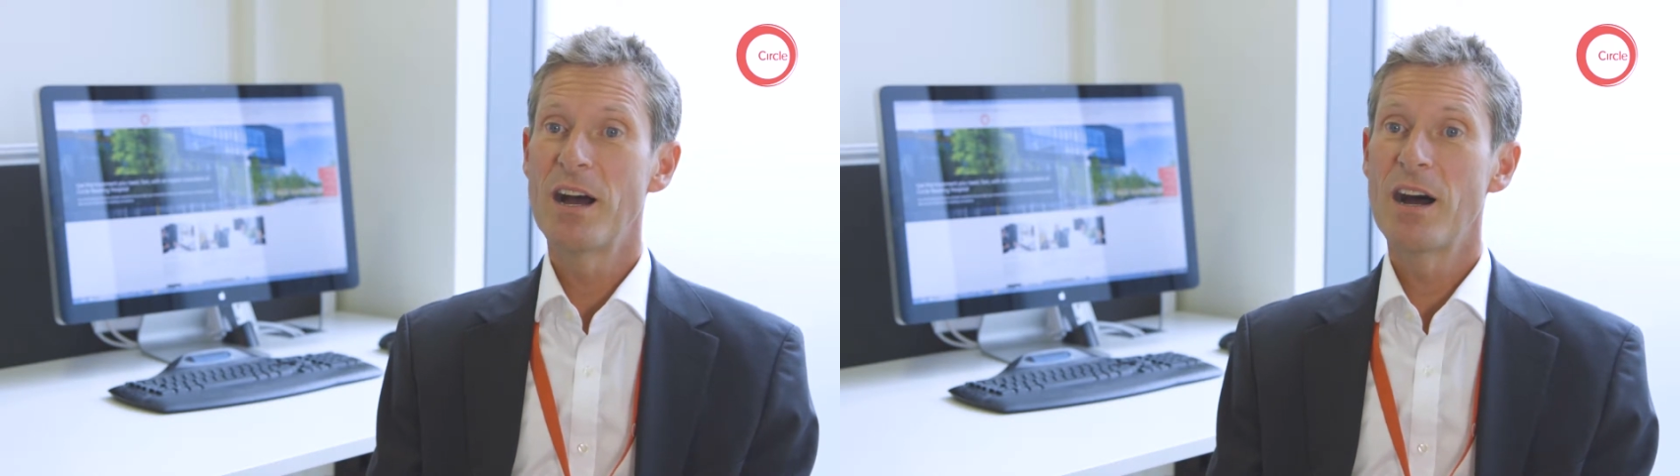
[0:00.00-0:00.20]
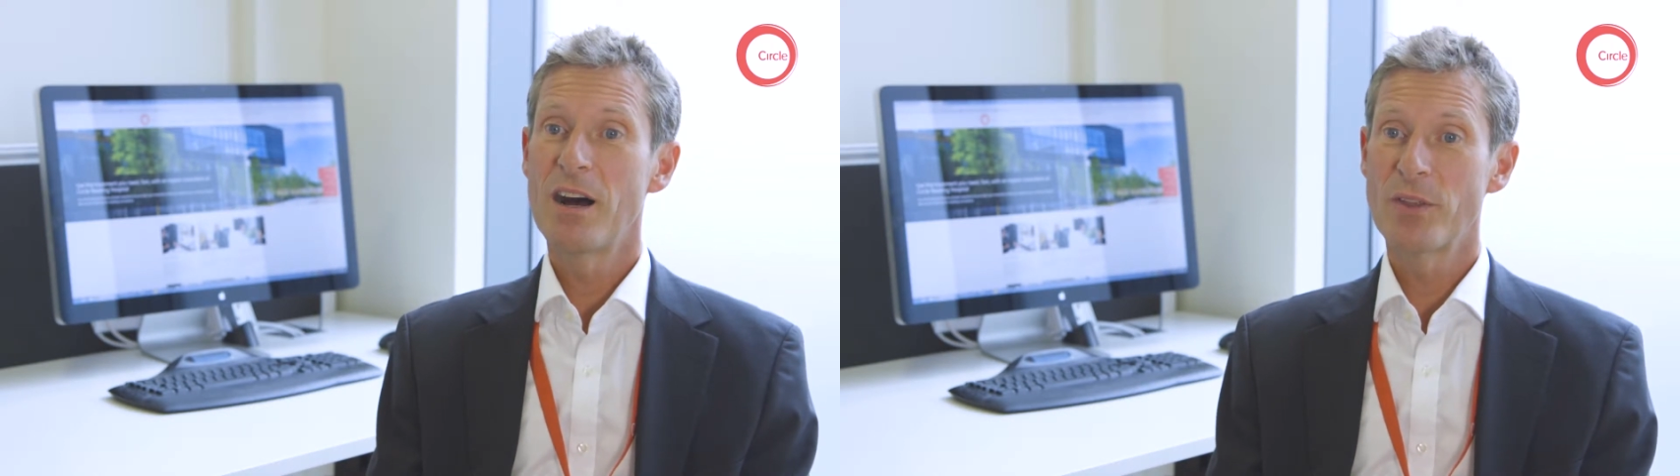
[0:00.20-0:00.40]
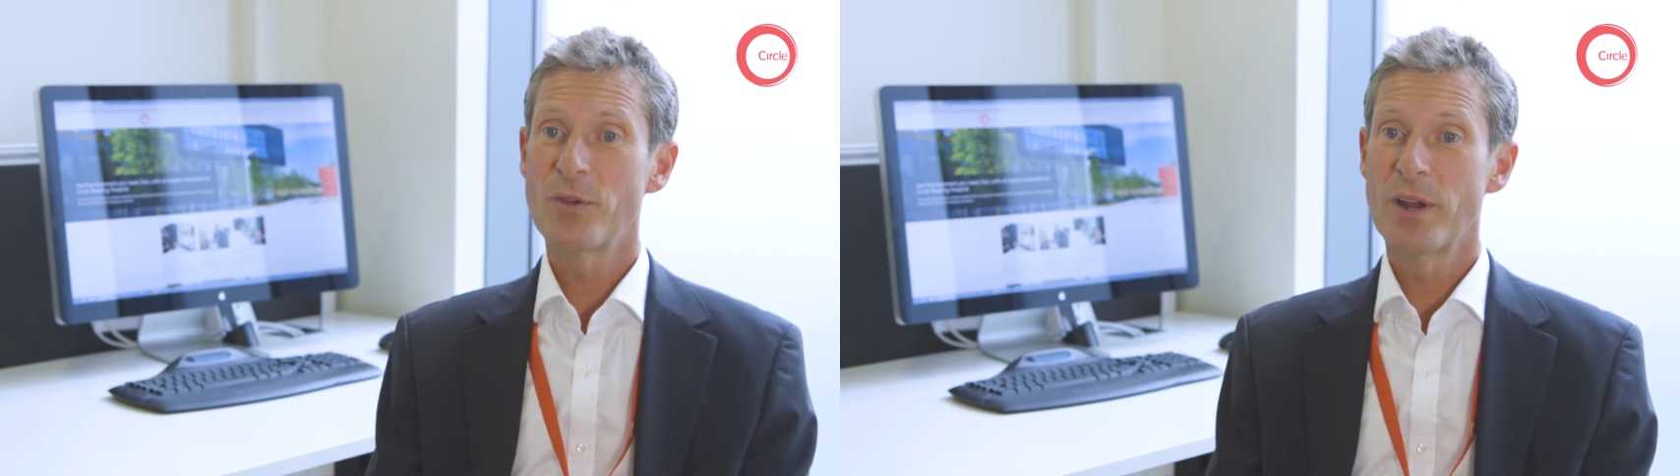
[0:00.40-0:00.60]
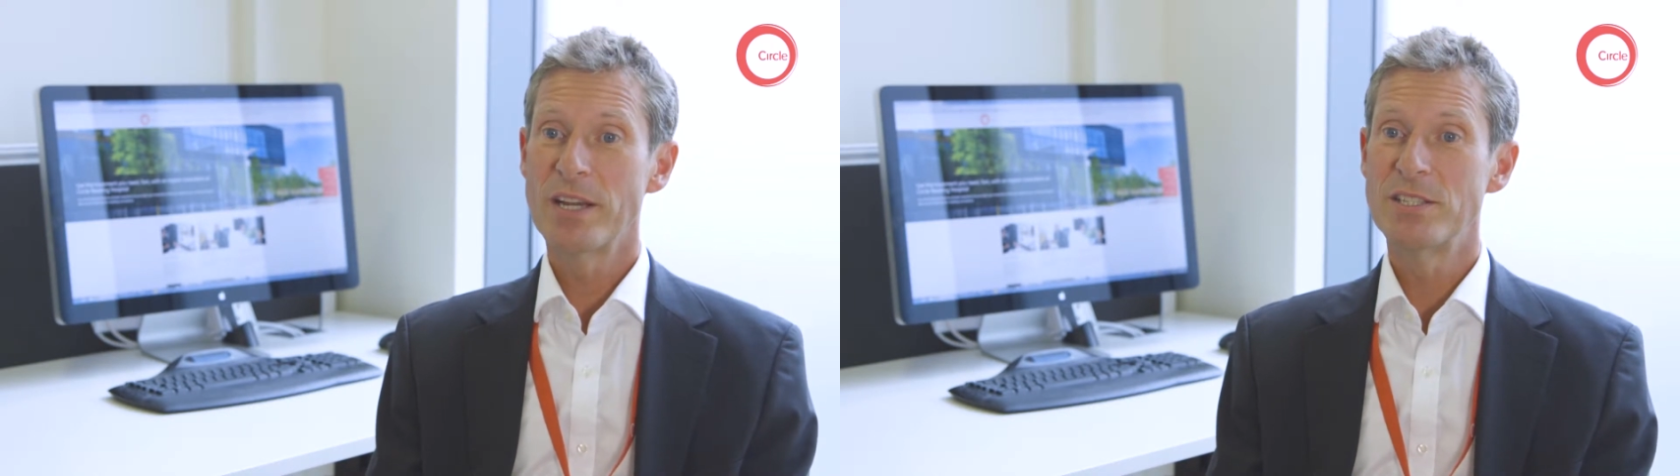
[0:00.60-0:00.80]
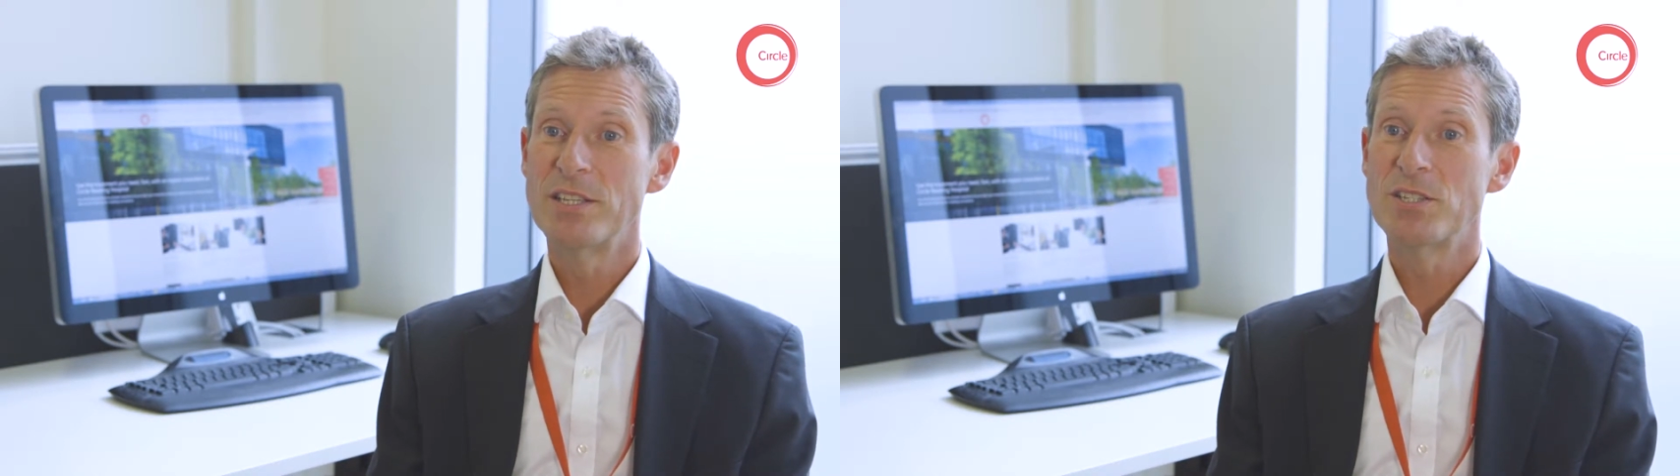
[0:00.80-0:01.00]

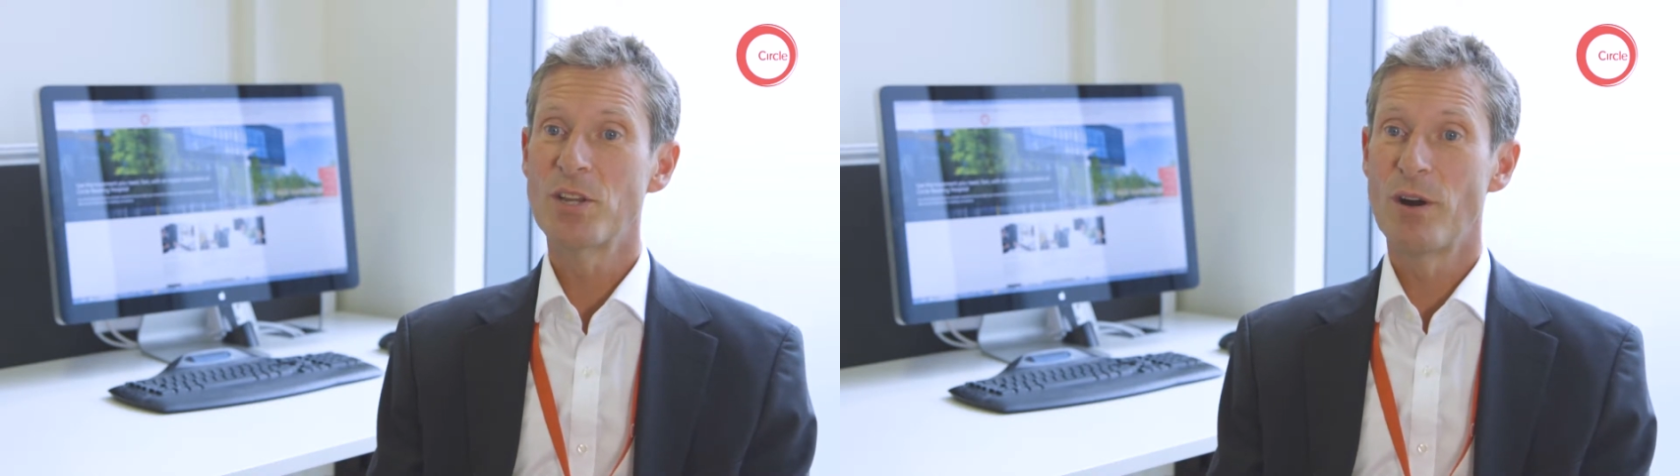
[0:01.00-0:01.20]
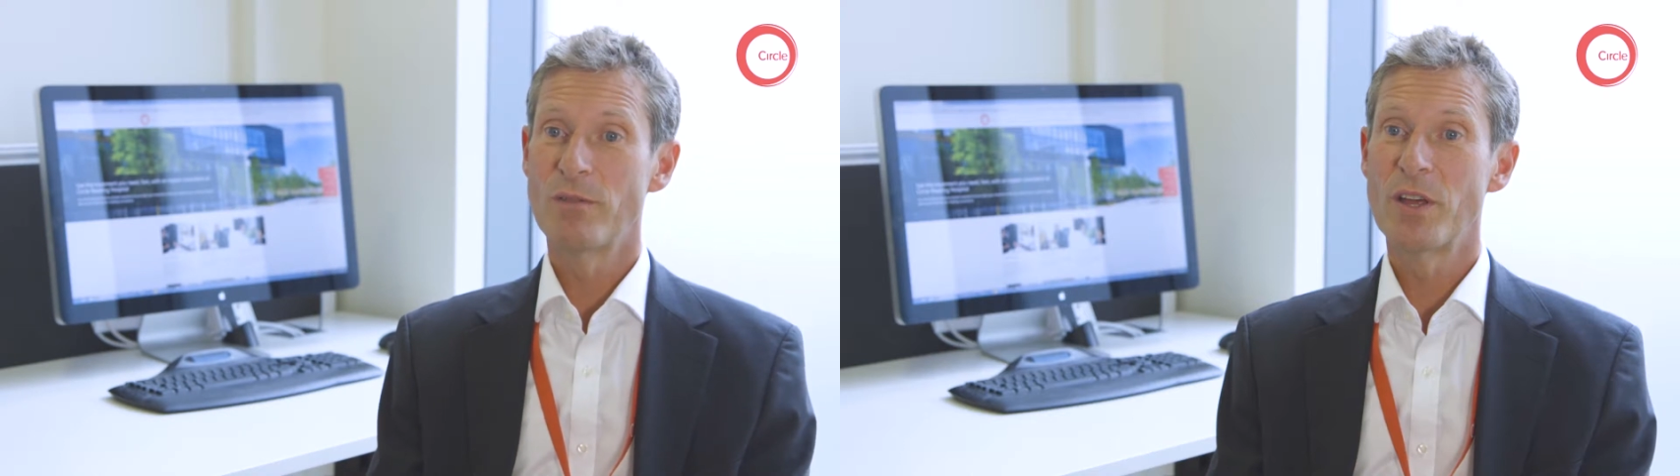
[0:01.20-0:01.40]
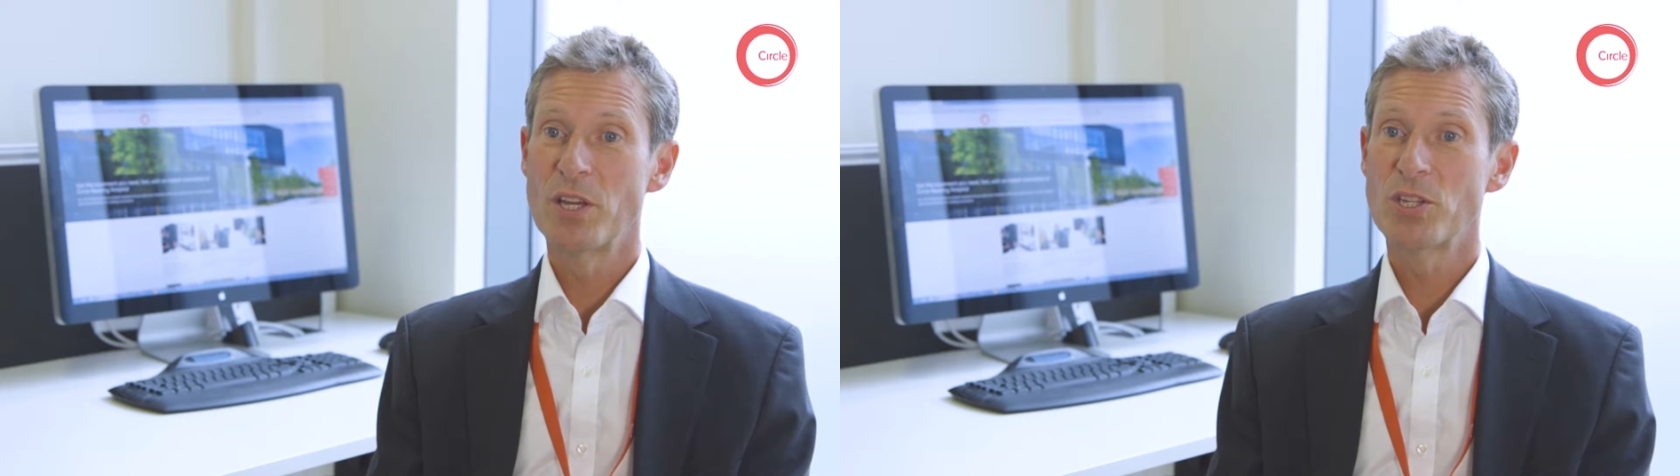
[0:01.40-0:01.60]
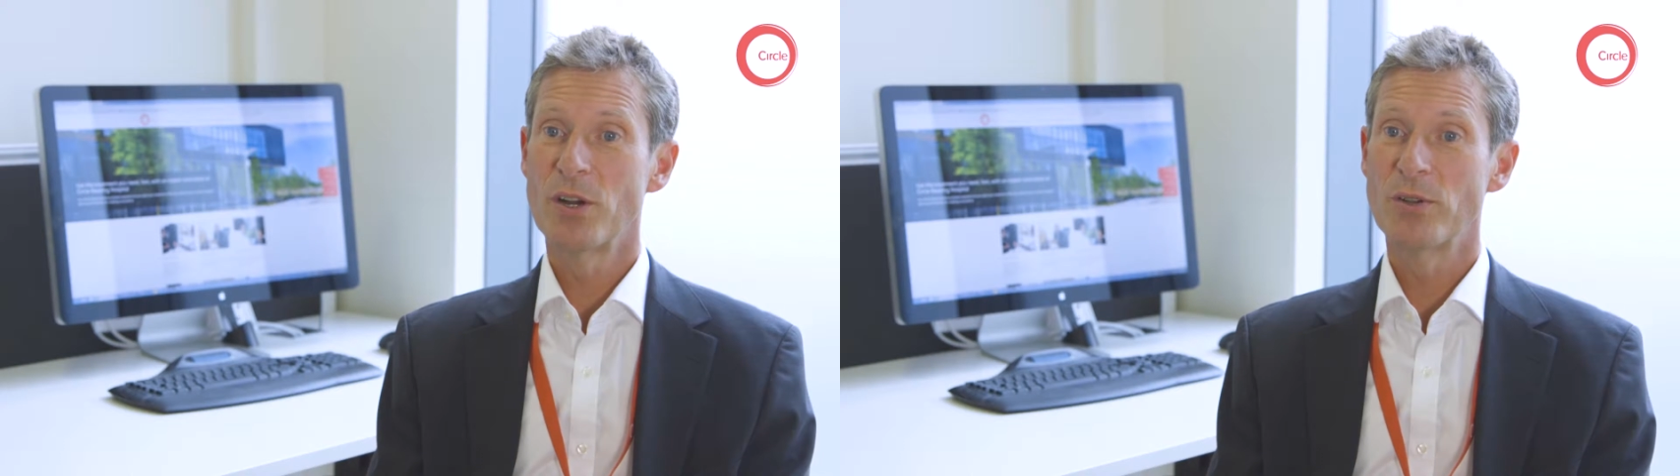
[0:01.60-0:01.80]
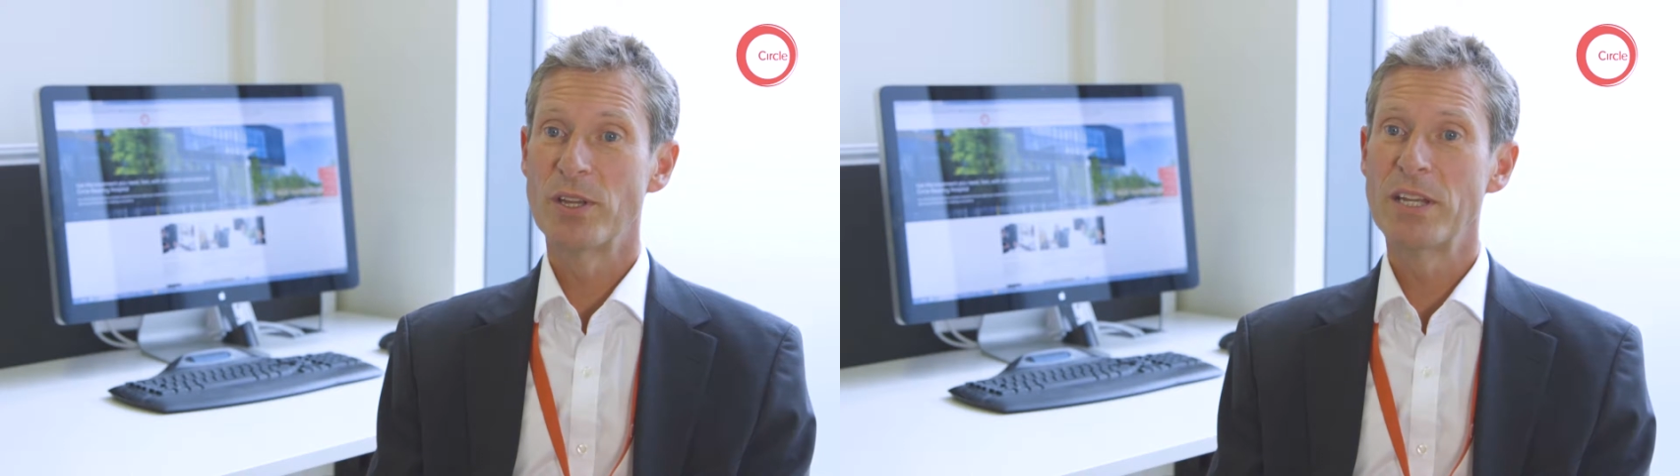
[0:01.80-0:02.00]
arthritis of their shoulder.